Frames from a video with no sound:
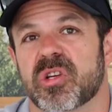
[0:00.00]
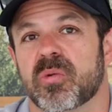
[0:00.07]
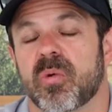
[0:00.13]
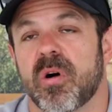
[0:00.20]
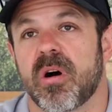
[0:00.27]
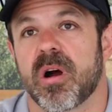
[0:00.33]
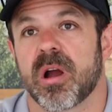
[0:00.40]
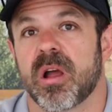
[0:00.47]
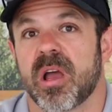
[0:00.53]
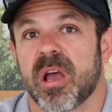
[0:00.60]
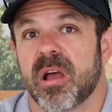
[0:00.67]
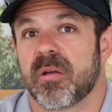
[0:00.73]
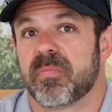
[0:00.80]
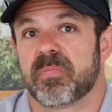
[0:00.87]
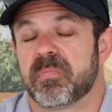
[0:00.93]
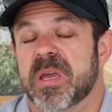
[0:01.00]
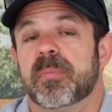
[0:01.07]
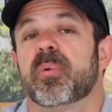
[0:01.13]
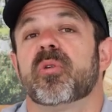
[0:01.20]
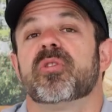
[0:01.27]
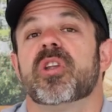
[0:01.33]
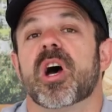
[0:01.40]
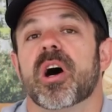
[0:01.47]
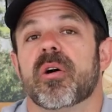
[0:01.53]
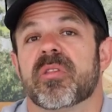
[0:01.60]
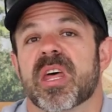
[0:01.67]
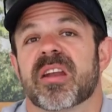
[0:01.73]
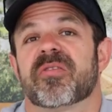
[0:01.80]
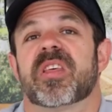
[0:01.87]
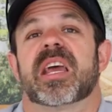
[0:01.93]
you are, people know
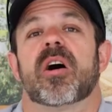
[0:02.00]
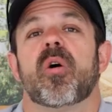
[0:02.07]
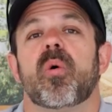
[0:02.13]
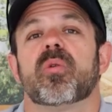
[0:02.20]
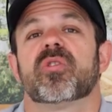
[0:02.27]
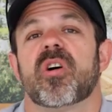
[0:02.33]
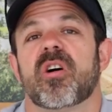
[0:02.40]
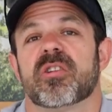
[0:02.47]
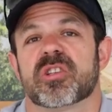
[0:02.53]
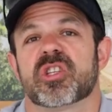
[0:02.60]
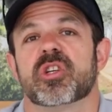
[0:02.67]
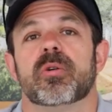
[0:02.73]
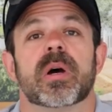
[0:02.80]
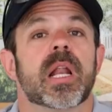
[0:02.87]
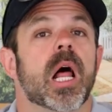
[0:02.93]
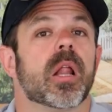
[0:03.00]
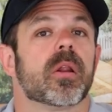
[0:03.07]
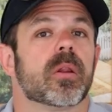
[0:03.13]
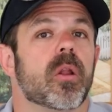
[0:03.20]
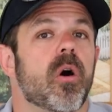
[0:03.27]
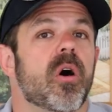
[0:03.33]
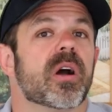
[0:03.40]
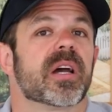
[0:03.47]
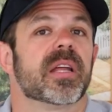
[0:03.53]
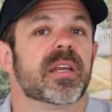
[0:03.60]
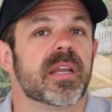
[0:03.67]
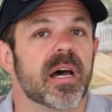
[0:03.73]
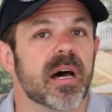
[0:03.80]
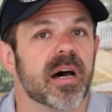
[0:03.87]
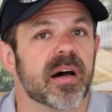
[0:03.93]
that if they hold on to it long
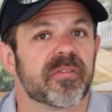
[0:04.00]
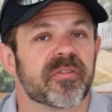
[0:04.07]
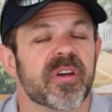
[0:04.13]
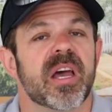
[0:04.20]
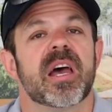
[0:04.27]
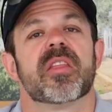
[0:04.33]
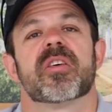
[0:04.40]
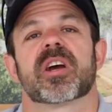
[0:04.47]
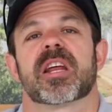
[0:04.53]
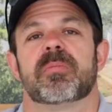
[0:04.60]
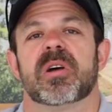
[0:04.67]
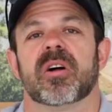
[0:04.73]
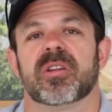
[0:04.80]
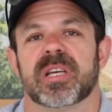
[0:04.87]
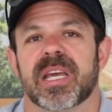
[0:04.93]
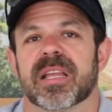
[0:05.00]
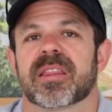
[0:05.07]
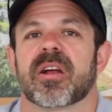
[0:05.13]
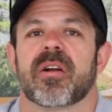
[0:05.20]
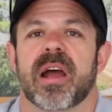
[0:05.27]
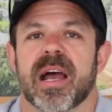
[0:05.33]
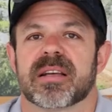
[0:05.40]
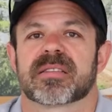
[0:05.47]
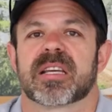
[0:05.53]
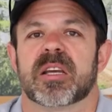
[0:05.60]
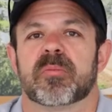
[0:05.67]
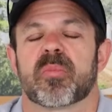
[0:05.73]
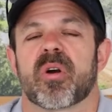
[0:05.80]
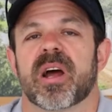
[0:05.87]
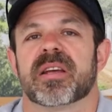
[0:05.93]
enough, they're going to be able to get their
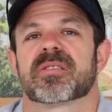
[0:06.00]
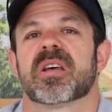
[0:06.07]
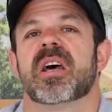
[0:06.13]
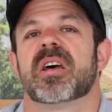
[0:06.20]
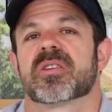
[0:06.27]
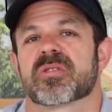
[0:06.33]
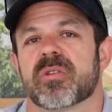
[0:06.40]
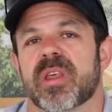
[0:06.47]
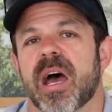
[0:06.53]
asking price. So